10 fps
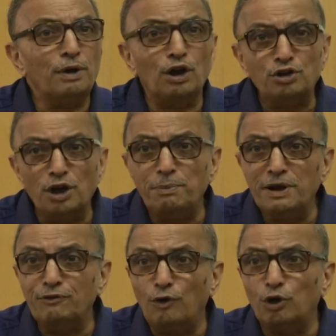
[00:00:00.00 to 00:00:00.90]
because you are
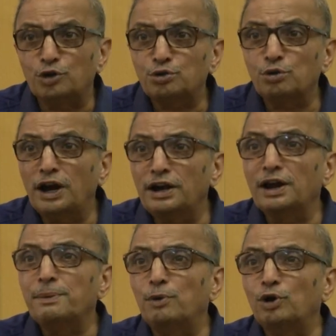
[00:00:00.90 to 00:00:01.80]
being forced to write a
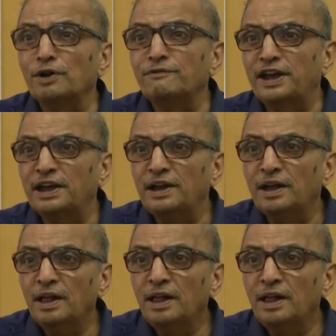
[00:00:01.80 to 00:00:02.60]
report on wiki.